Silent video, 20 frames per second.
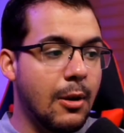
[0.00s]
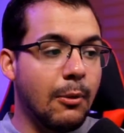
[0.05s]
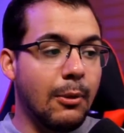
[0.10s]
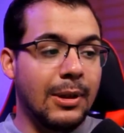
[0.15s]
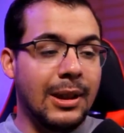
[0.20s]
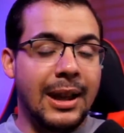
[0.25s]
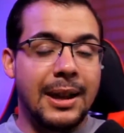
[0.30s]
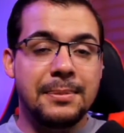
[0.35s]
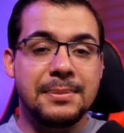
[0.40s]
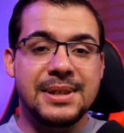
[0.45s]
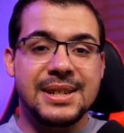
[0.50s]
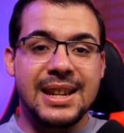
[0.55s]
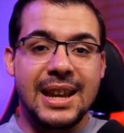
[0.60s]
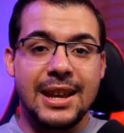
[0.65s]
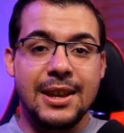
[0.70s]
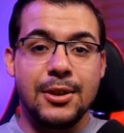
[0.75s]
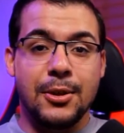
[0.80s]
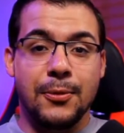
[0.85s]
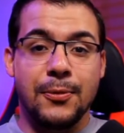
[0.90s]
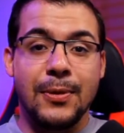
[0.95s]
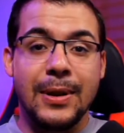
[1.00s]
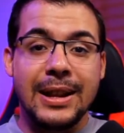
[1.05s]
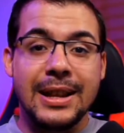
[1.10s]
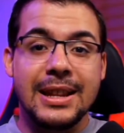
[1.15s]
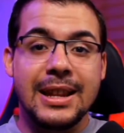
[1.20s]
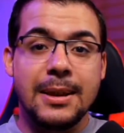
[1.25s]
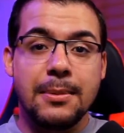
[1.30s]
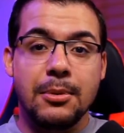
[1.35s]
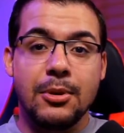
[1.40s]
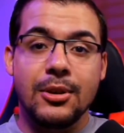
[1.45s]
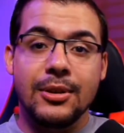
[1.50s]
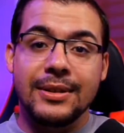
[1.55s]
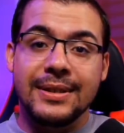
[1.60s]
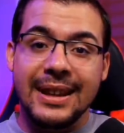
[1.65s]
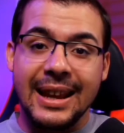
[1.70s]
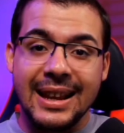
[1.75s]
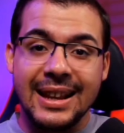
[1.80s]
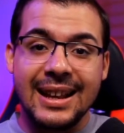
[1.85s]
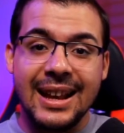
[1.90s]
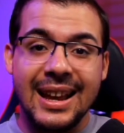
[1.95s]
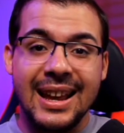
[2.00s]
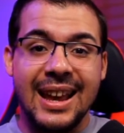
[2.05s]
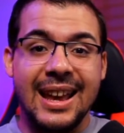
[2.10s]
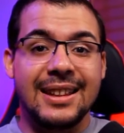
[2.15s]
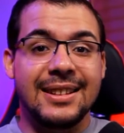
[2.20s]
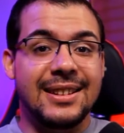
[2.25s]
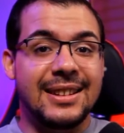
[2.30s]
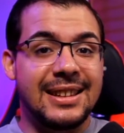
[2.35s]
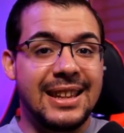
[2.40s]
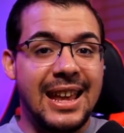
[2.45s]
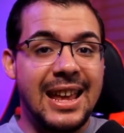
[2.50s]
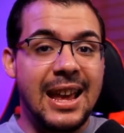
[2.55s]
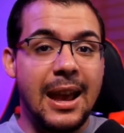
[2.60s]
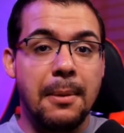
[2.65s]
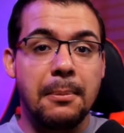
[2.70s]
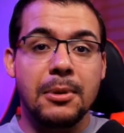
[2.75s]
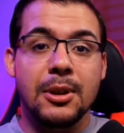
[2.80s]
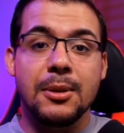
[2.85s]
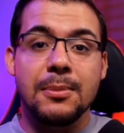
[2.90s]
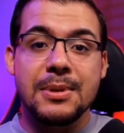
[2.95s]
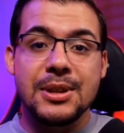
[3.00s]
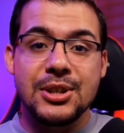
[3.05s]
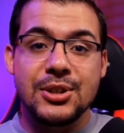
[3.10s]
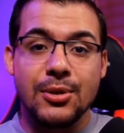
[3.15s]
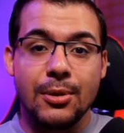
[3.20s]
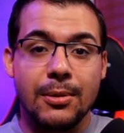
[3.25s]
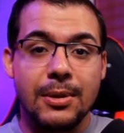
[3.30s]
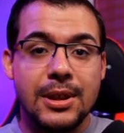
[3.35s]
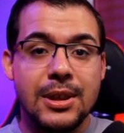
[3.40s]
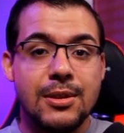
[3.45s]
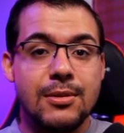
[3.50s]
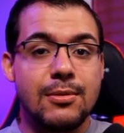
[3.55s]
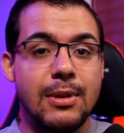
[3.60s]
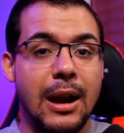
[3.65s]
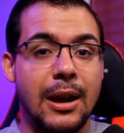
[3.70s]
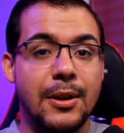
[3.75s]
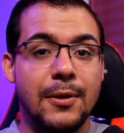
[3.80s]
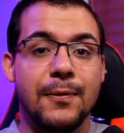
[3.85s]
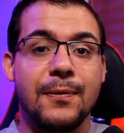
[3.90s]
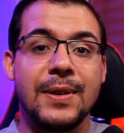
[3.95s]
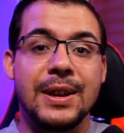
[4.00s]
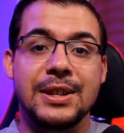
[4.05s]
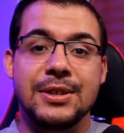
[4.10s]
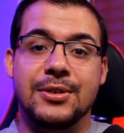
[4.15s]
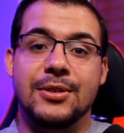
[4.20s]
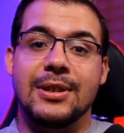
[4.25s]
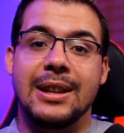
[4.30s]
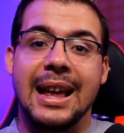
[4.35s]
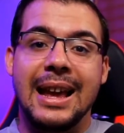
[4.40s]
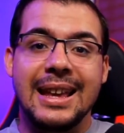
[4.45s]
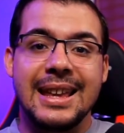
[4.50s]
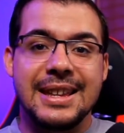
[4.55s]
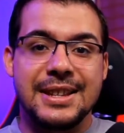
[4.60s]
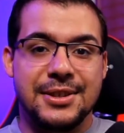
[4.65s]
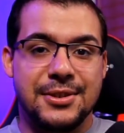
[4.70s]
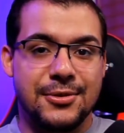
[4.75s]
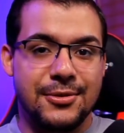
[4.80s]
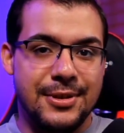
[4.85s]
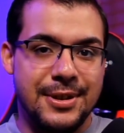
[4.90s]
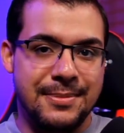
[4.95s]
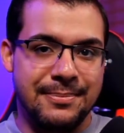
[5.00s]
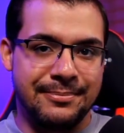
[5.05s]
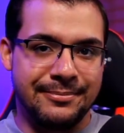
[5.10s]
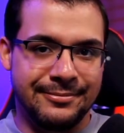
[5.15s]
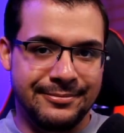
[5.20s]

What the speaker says: Well, I'm Psych, your friendly neighborhood tech guy, and today I'm going to be showing you how to fix your laggy stream.